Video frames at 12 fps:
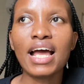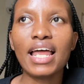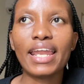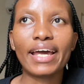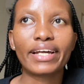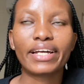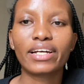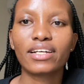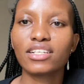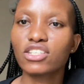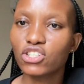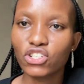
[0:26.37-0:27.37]
Like,
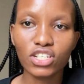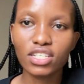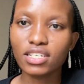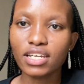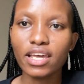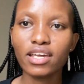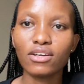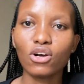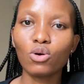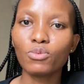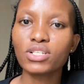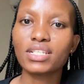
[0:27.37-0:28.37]
it's just
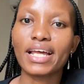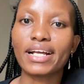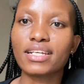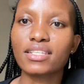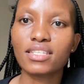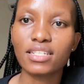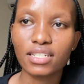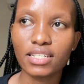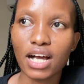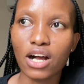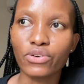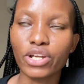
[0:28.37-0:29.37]
almost like a sit
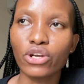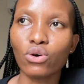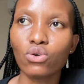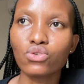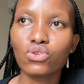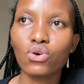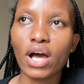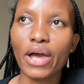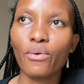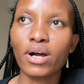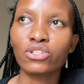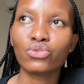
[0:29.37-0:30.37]
down, and also I
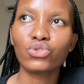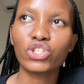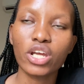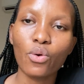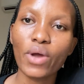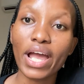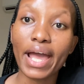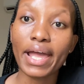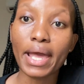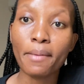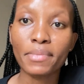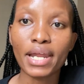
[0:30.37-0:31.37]
want to share where I
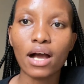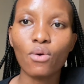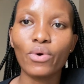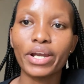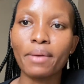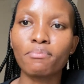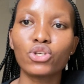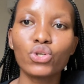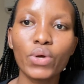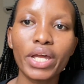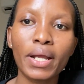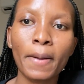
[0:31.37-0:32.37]
am now, what I'm
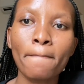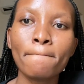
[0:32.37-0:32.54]
doing,